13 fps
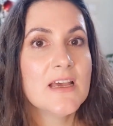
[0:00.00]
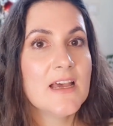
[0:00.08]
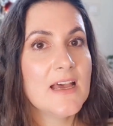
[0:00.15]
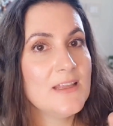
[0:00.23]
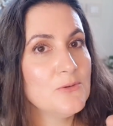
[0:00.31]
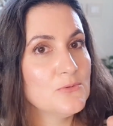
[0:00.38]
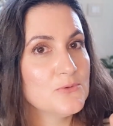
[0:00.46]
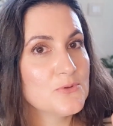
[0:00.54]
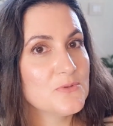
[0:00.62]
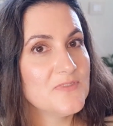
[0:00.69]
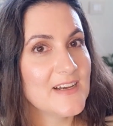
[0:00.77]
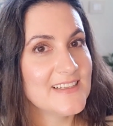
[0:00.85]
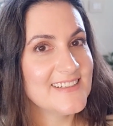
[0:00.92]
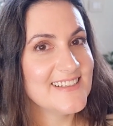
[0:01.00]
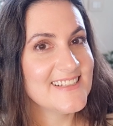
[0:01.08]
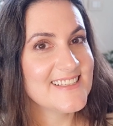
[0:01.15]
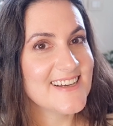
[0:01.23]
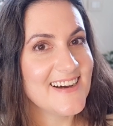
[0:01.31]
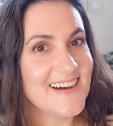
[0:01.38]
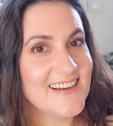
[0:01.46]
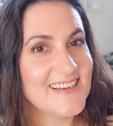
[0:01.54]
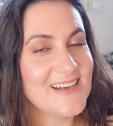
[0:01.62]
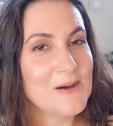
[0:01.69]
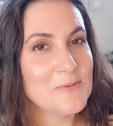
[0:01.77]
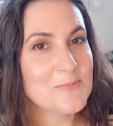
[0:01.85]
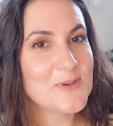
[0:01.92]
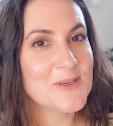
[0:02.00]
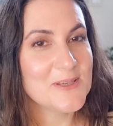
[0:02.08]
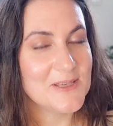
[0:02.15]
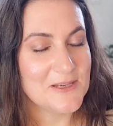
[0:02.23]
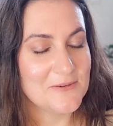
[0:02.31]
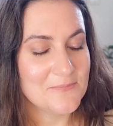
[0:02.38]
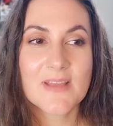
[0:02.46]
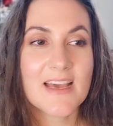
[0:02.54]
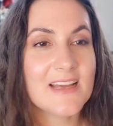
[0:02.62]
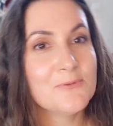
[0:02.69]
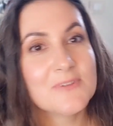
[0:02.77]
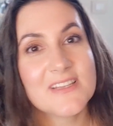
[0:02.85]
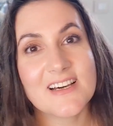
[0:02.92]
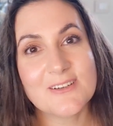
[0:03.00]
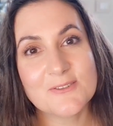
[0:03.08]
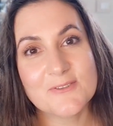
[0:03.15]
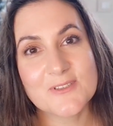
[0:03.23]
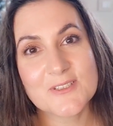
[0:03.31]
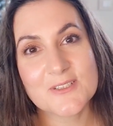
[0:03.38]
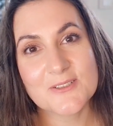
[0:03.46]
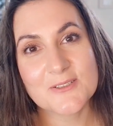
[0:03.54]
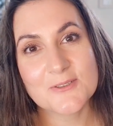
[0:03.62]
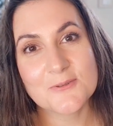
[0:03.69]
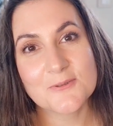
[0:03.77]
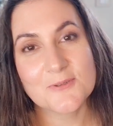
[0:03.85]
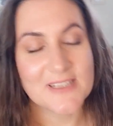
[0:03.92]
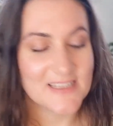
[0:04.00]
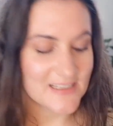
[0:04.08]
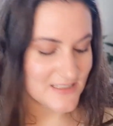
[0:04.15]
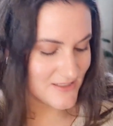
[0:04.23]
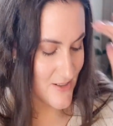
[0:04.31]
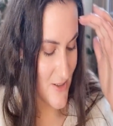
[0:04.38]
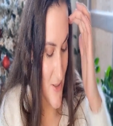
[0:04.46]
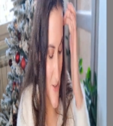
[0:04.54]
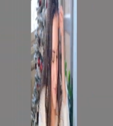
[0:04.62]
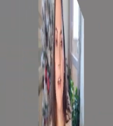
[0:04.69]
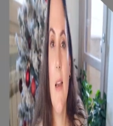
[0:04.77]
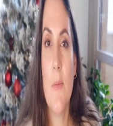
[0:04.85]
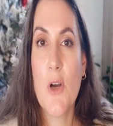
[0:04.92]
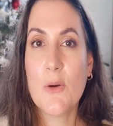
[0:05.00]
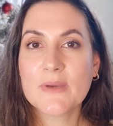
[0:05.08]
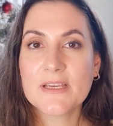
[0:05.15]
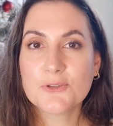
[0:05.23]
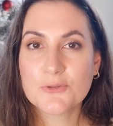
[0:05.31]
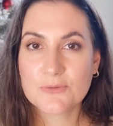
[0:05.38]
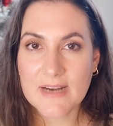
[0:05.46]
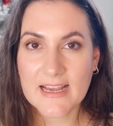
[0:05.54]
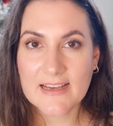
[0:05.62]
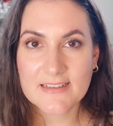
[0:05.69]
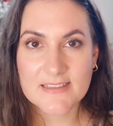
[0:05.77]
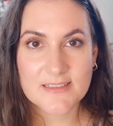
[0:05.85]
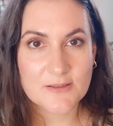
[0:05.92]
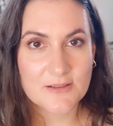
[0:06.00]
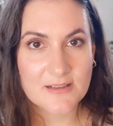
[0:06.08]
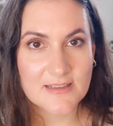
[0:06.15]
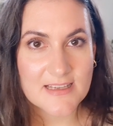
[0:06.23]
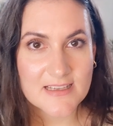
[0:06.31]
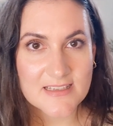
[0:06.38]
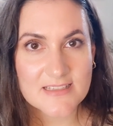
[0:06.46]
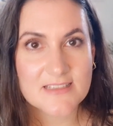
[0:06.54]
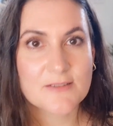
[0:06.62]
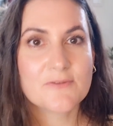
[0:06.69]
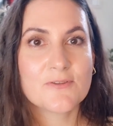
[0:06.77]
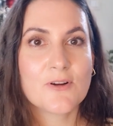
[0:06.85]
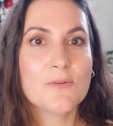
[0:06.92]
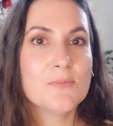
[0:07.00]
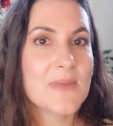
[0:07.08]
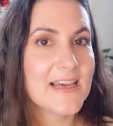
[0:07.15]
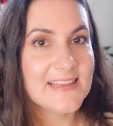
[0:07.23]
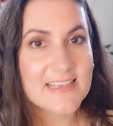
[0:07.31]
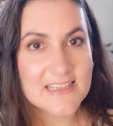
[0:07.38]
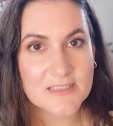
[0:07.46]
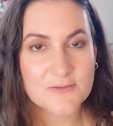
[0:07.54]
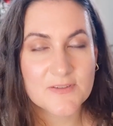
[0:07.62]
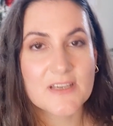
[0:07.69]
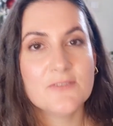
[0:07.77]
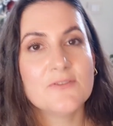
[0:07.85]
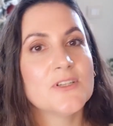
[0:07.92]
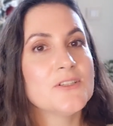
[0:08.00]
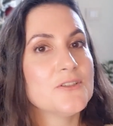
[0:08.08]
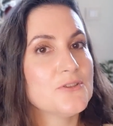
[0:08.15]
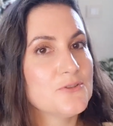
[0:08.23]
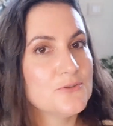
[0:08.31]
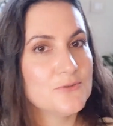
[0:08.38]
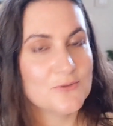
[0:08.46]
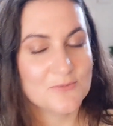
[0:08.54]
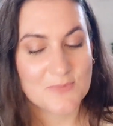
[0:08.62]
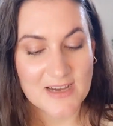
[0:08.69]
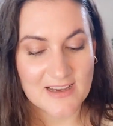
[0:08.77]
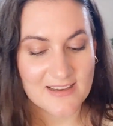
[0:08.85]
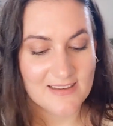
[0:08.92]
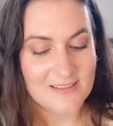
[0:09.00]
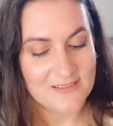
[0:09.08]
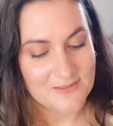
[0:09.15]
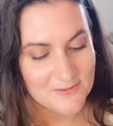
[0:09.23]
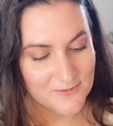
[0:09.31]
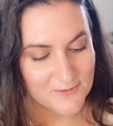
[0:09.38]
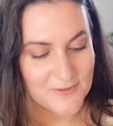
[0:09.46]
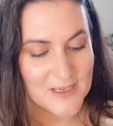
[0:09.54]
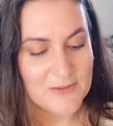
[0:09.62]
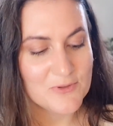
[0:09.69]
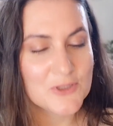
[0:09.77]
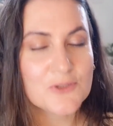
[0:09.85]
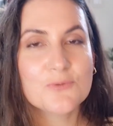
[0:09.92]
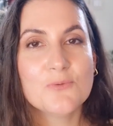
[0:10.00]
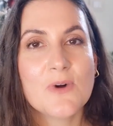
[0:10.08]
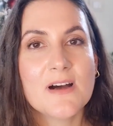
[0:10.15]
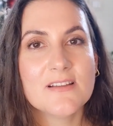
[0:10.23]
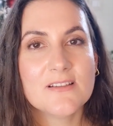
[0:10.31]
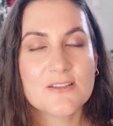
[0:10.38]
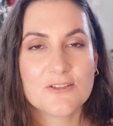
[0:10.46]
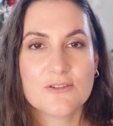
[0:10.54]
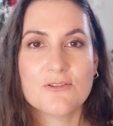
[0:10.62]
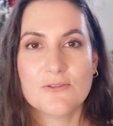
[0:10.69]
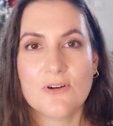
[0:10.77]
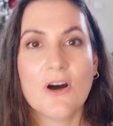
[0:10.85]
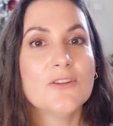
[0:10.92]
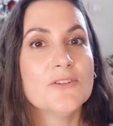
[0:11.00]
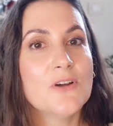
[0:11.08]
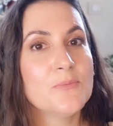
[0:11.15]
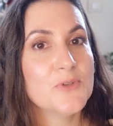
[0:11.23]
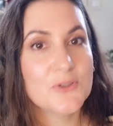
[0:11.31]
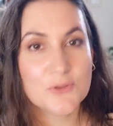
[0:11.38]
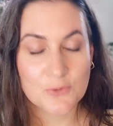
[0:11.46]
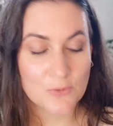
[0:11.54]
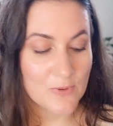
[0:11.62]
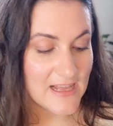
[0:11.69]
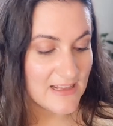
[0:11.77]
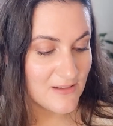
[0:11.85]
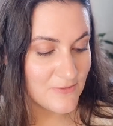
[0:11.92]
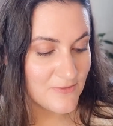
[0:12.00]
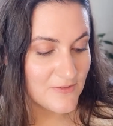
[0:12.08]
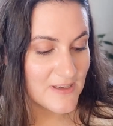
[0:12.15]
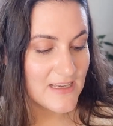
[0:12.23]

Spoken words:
and you will also find it in the eye up here. And without further ado, let's start. I am going to rank the list from my least favorite to my favorite one. So on number 12,